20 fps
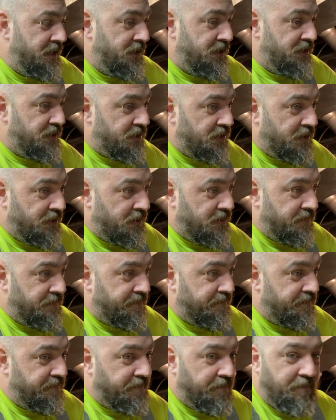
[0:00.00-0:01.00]
So
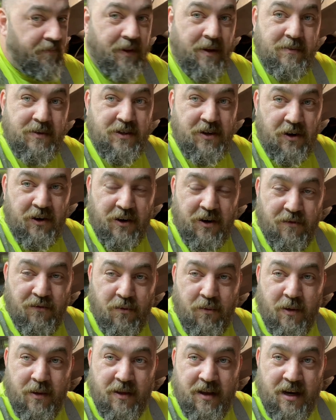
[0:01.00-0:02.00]
I'm starting over
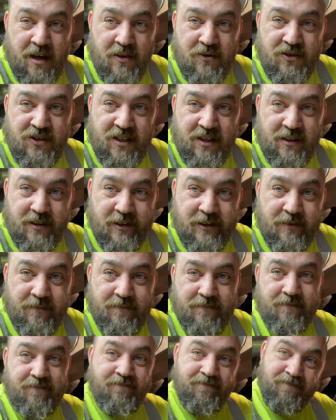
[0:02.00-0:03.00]
with another cylinder.
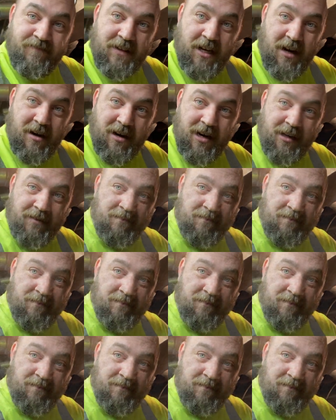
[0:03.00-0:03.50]
Alrighty.